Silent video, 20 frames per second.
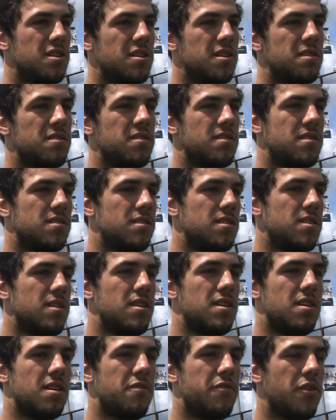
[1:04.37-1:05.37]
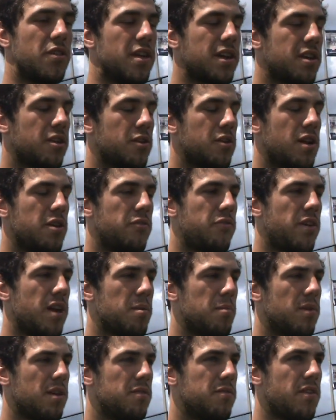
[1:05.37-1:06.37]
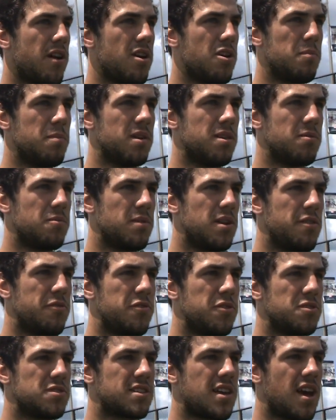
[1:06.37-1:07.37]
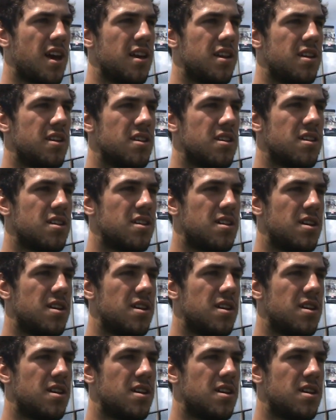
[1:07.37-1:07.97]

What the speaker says: And it felt like a great family environment when I first got here.